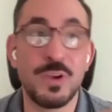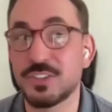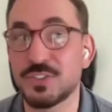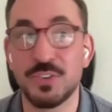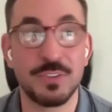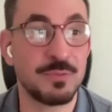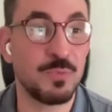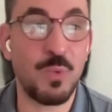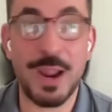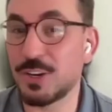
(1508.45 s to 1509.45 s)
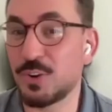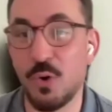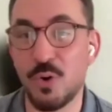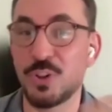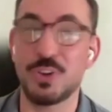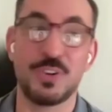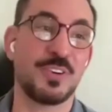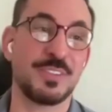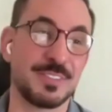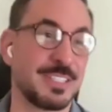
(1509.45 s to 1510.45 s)
reach a certain weight
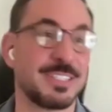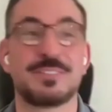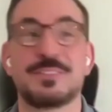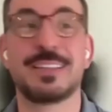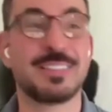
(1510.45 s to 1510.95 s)
goal or